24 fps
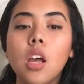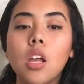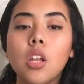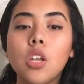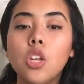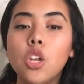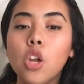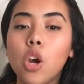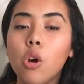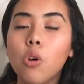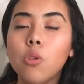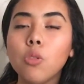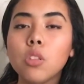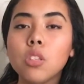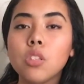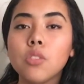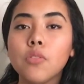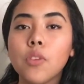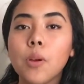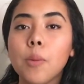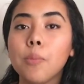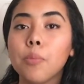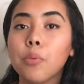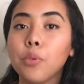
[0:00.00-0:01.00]
notes
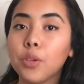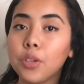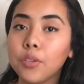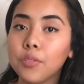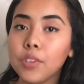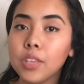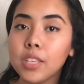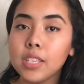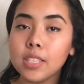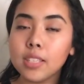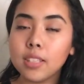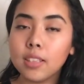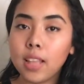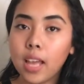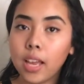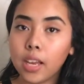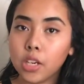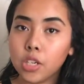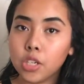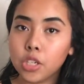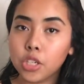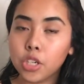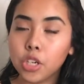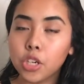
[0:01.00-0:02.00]
from previous
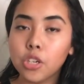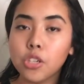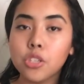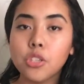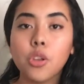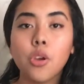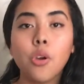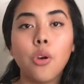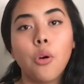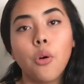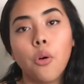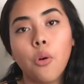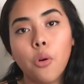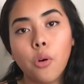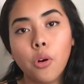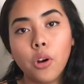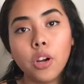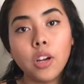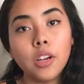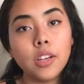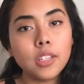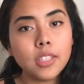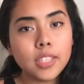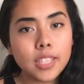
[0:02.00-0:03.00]
lectures
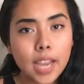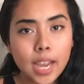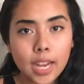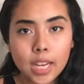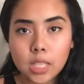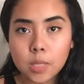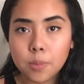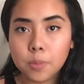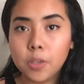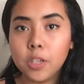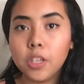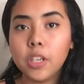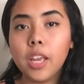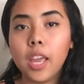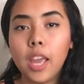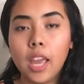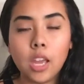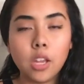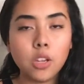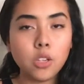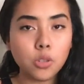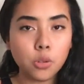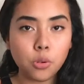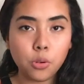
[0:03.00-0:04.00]
or a textbook
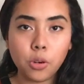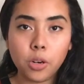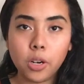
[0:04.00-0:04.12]
and